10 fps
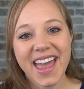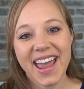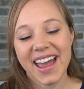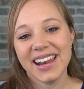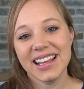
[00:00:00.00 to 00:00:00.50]

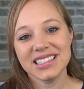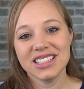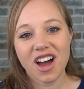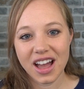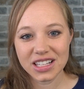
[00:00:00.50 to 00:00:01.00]
and
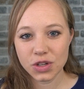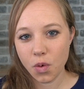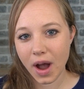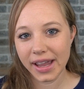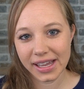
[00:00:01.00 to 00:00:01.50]
it's not as
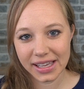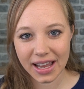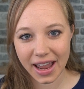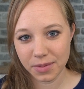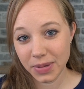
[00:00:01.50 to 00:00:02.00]

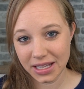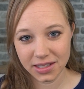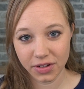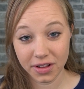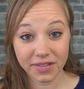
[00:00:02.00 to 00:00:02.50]
quiet and
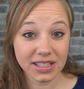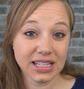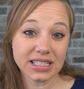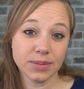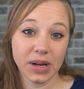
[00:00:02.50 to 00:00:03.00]
peaceful of an
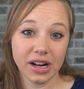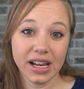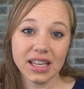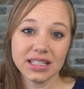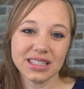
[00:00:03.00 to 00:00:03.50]

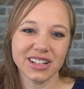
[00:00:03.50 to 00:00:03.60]
experience.